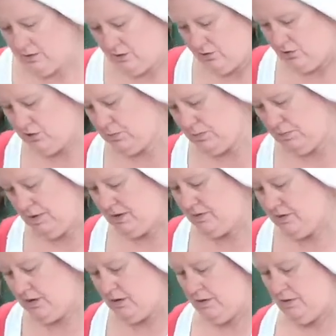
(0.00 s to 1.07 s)
So just a bit bigger
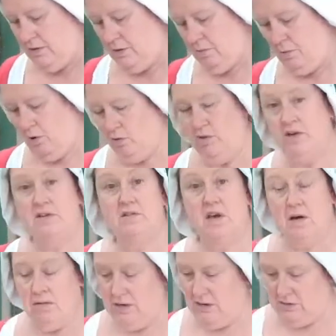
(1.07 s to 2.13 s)
than the pot that it's
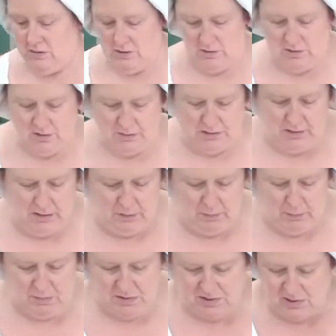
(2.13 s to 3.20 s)
going into, so it can come
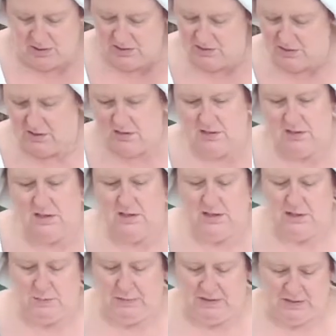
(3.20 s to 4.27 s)
up the sides nicely.
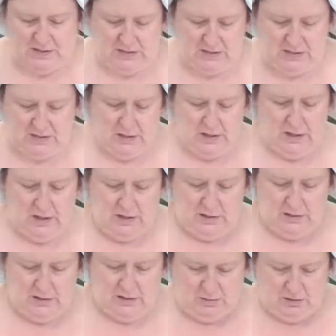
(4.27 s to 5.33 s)
That's better.
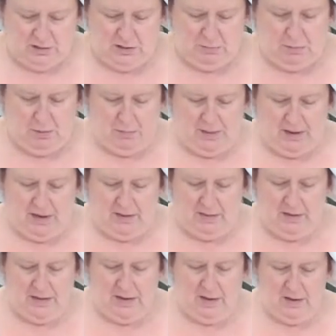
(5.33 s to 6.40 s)
So I'm just going to pop
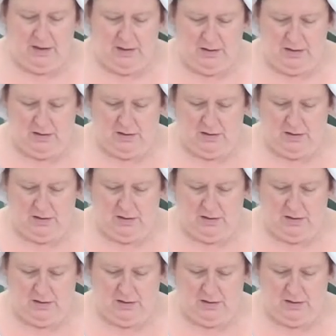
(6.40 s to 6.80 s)
that in there.